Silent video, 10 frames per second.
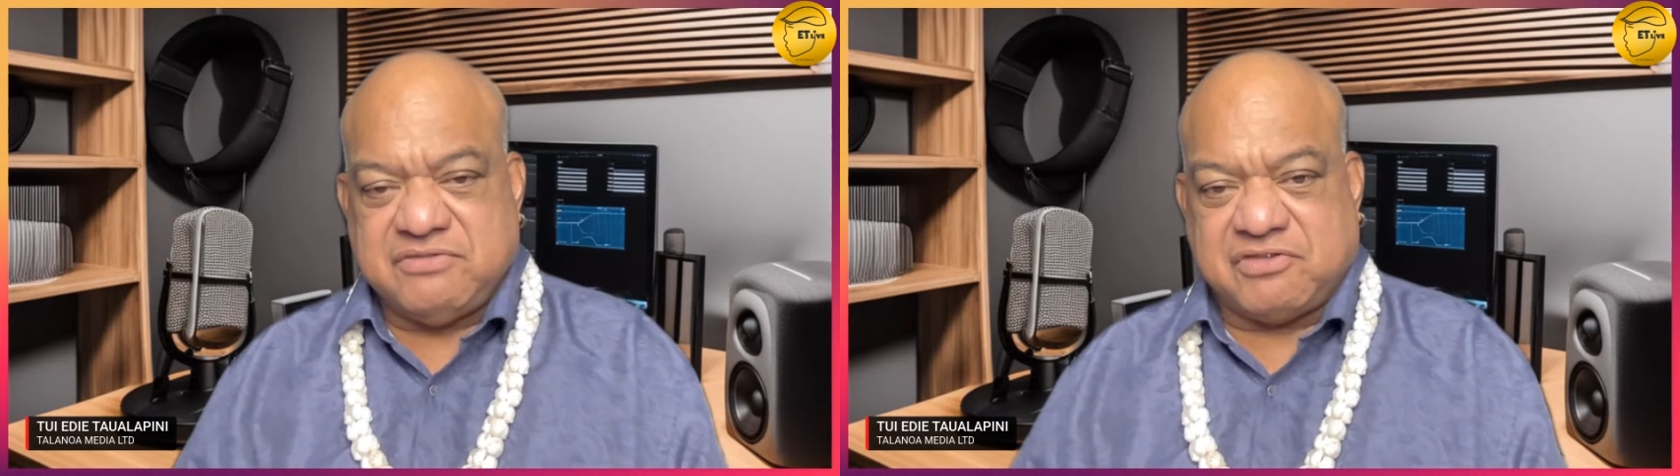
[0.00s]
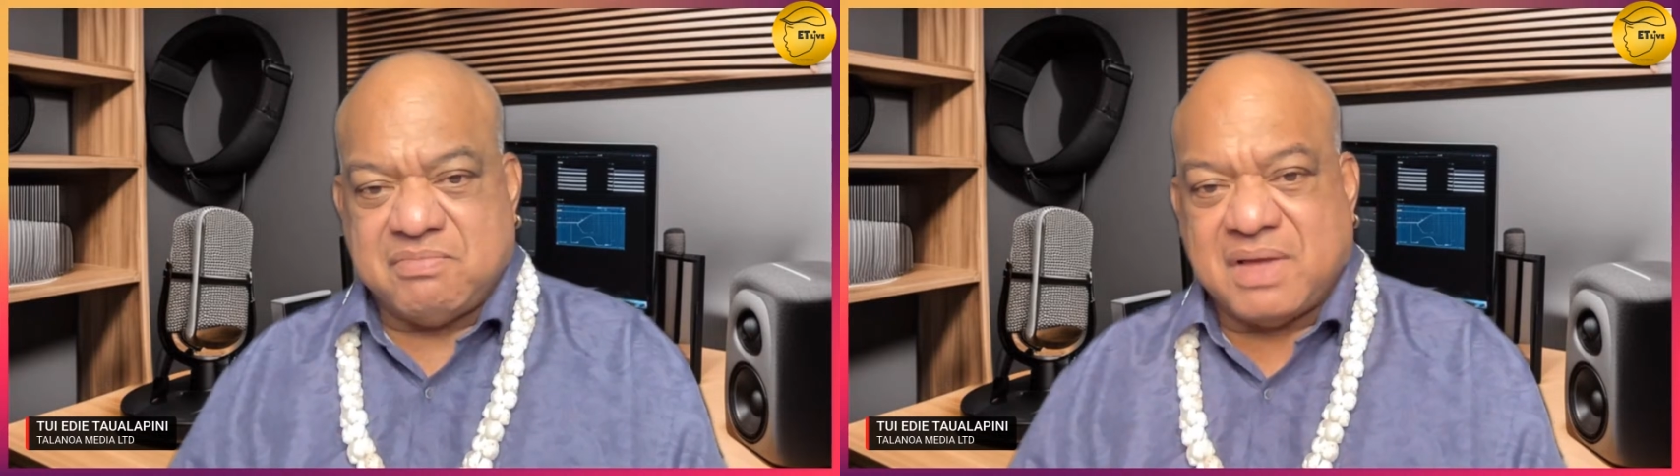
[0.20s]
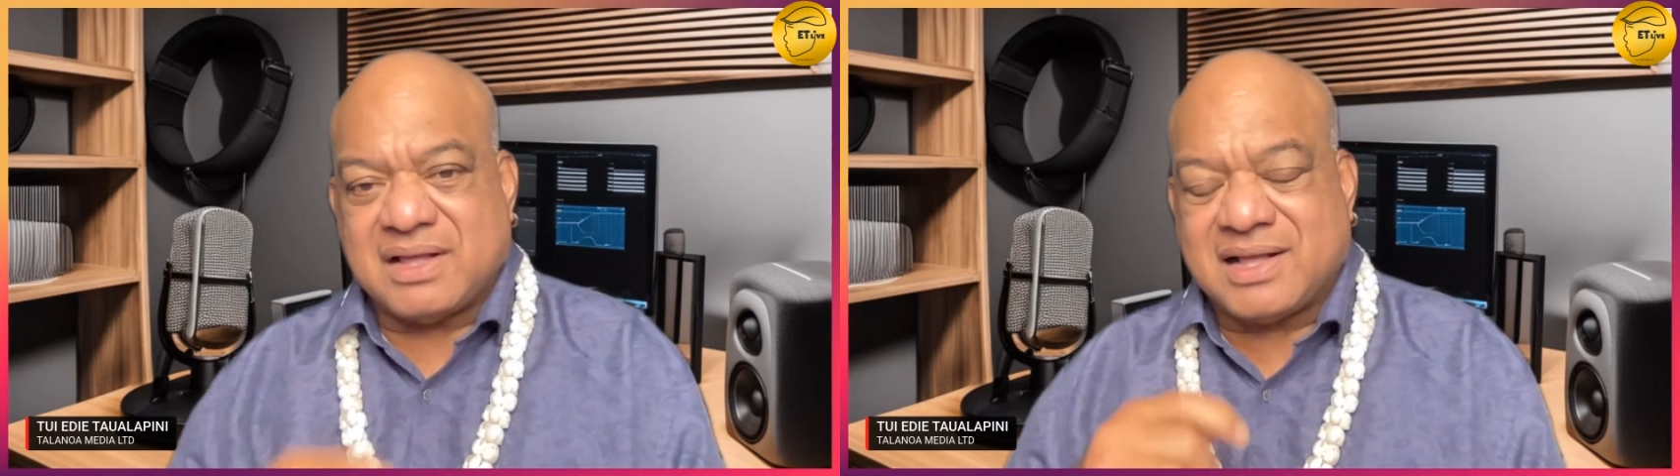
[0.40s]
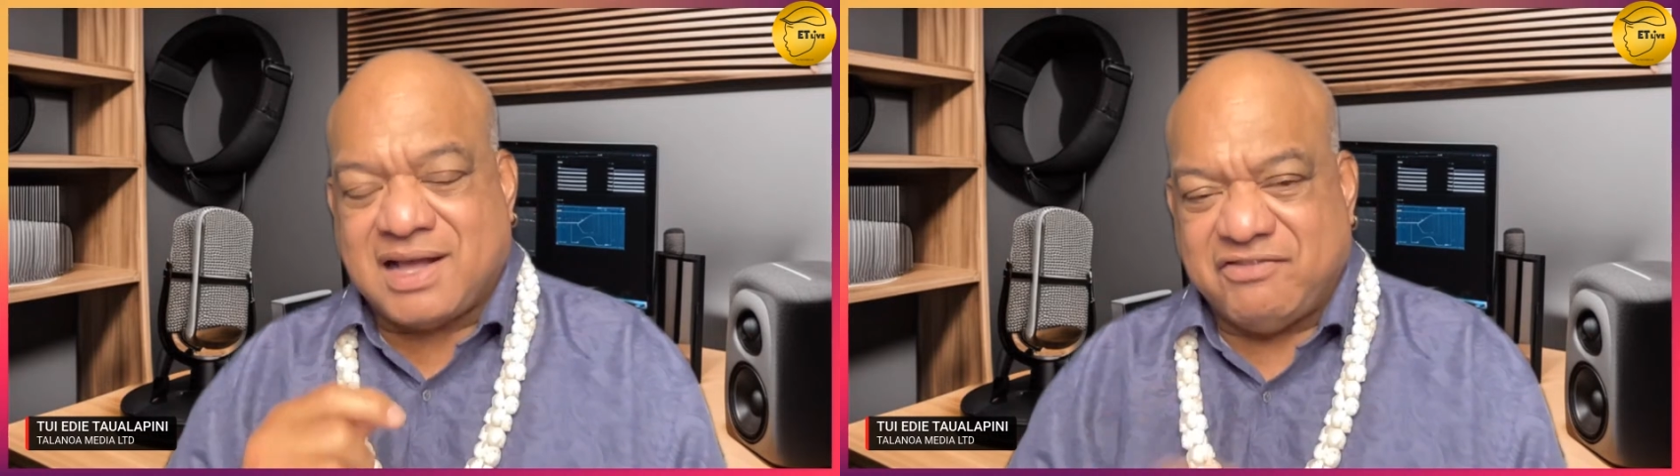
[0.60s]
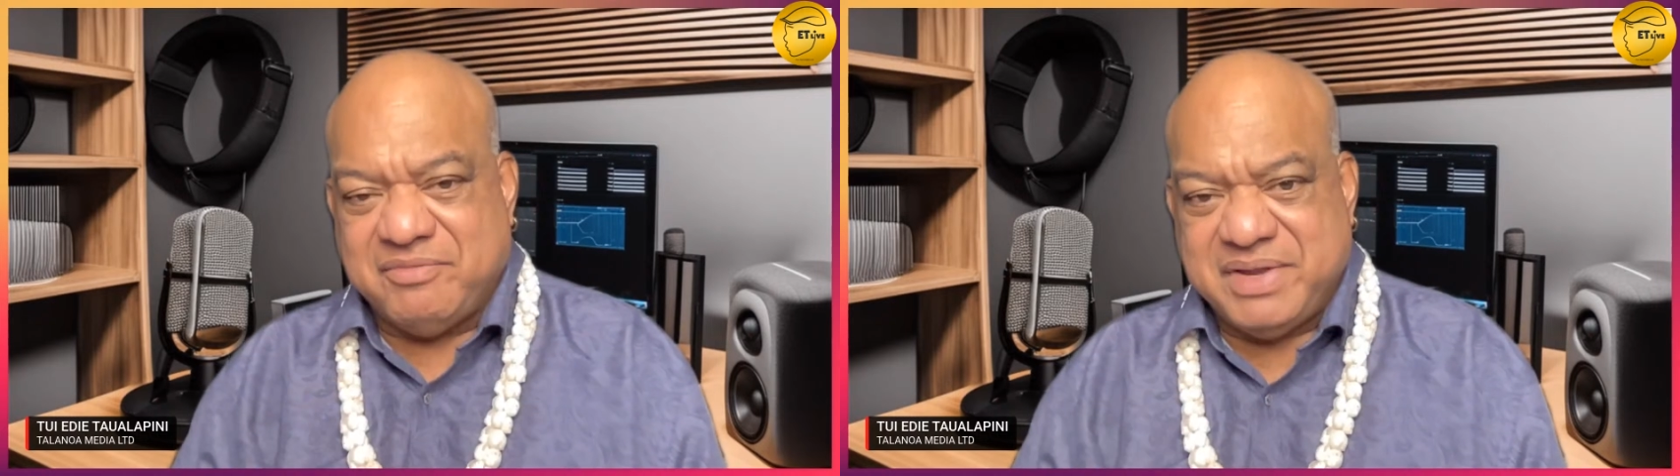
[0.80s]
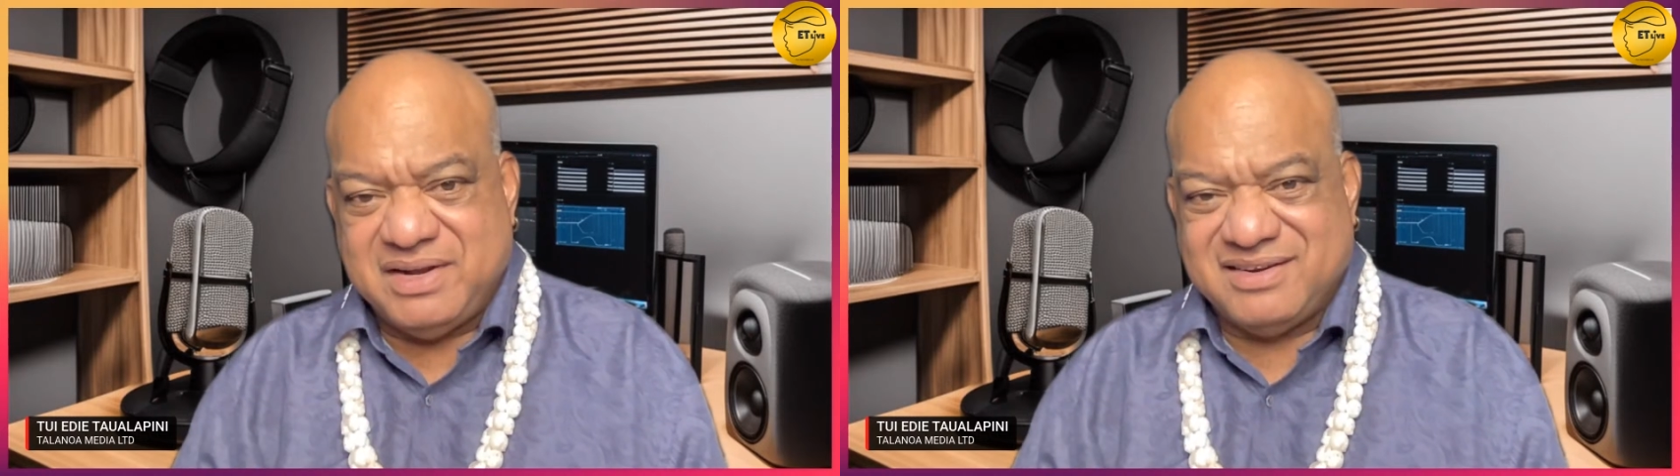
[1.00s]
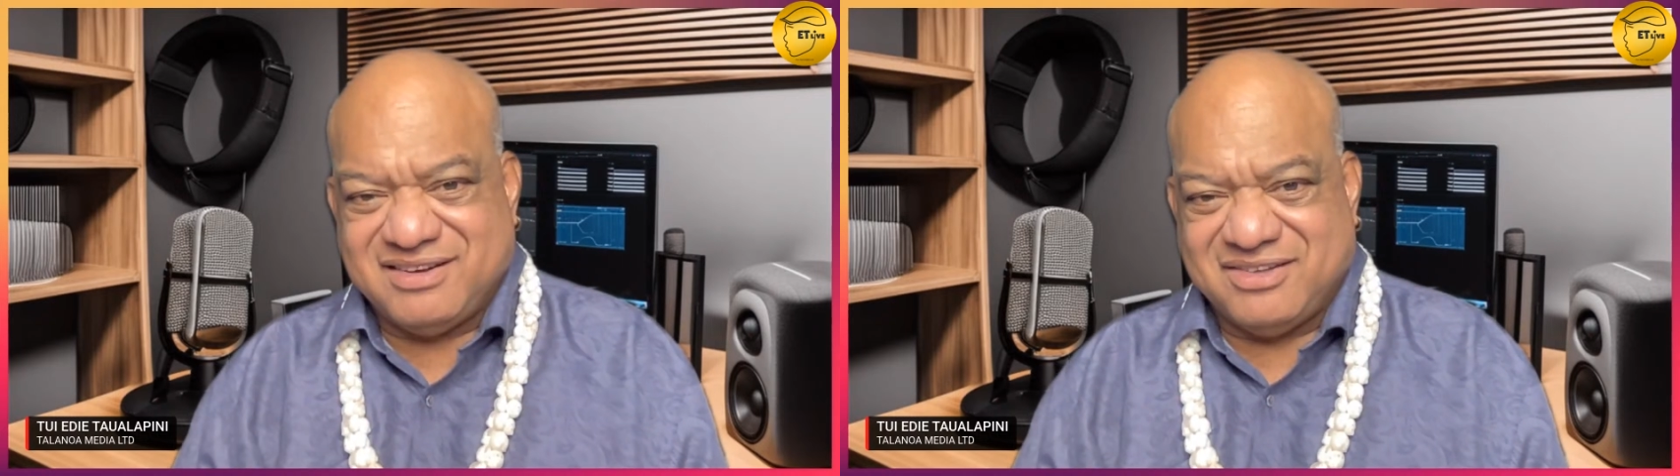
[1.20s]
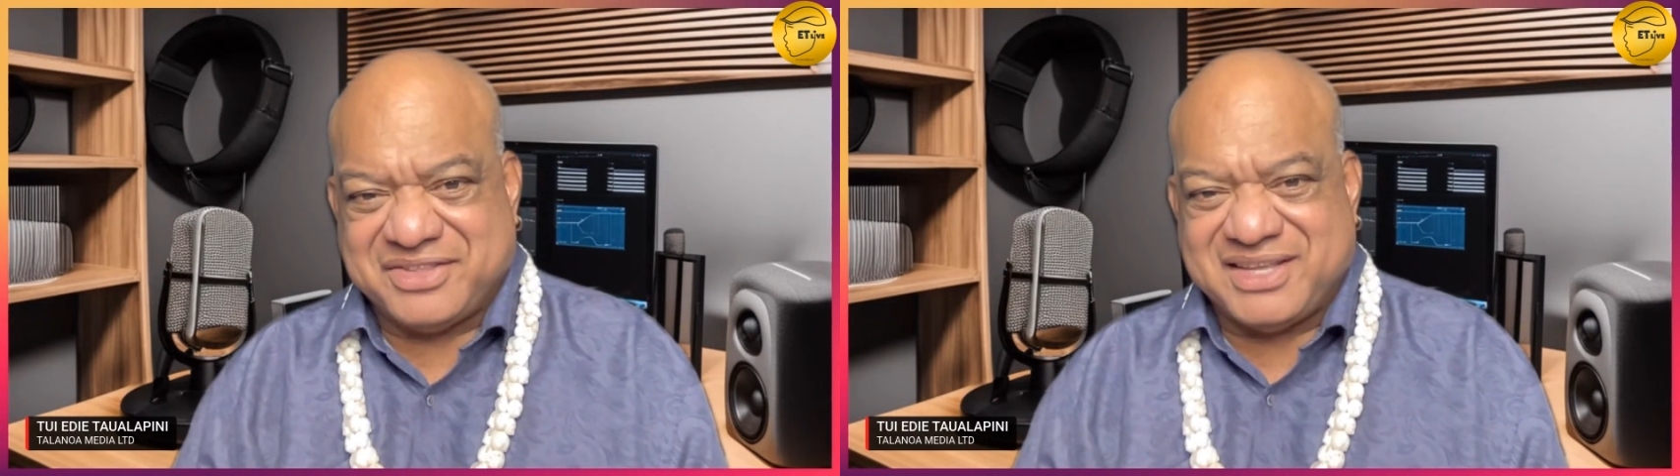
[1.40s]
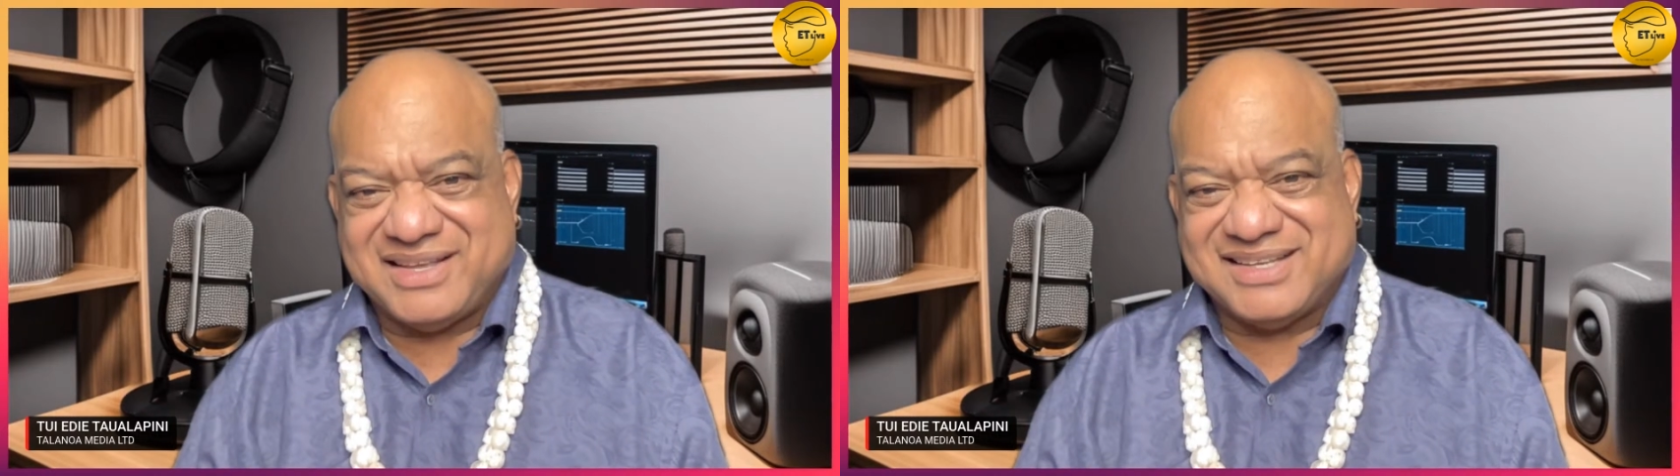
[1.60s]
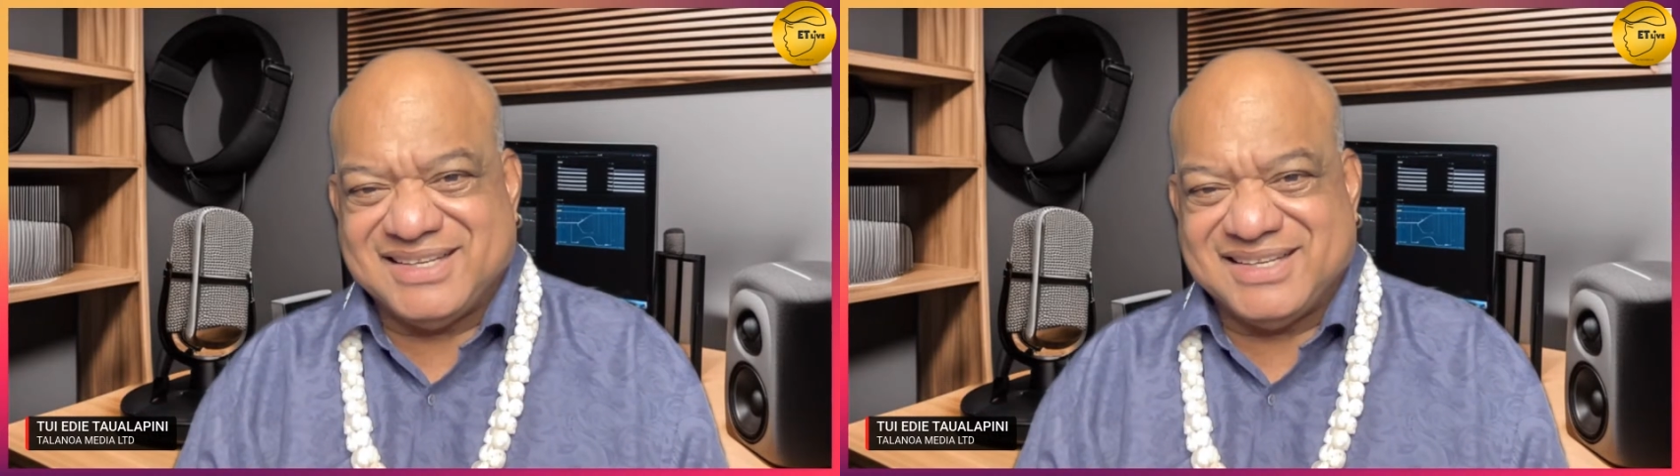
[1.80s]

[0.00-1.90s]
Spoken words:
from the government of the